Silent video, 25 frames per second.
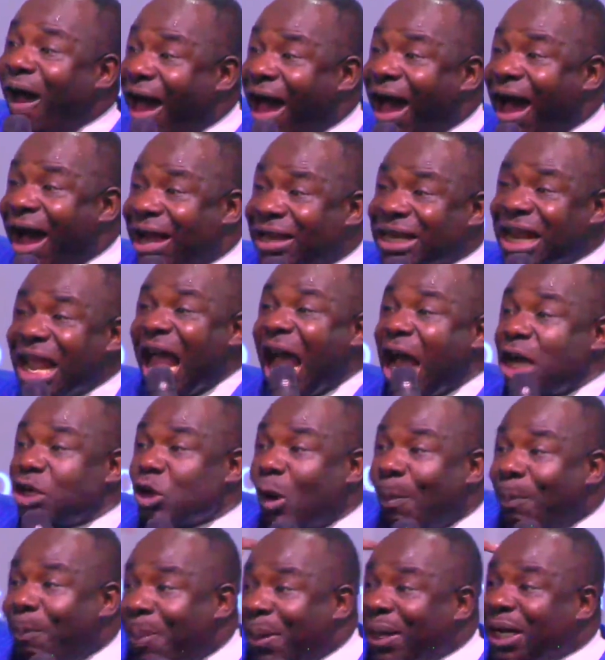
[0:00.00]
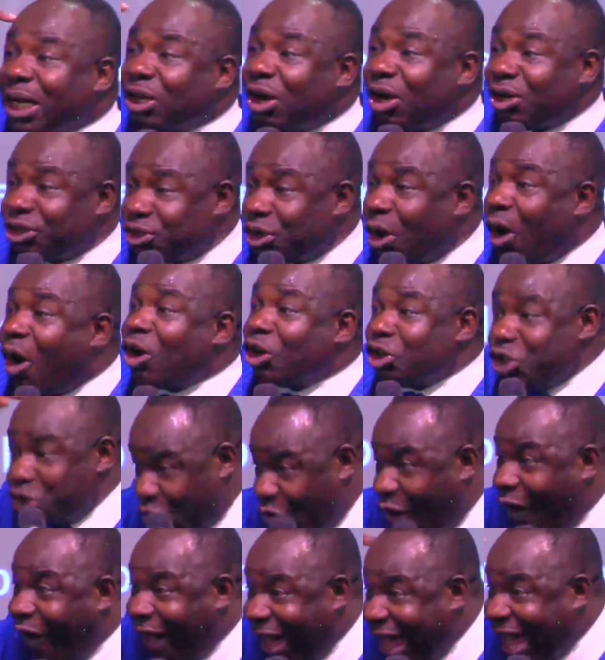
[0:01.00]
hat and you put it on
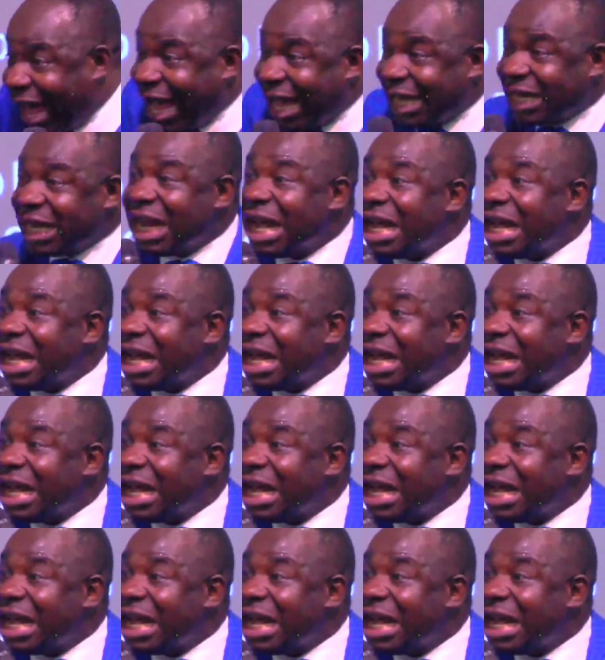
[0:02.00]
your head,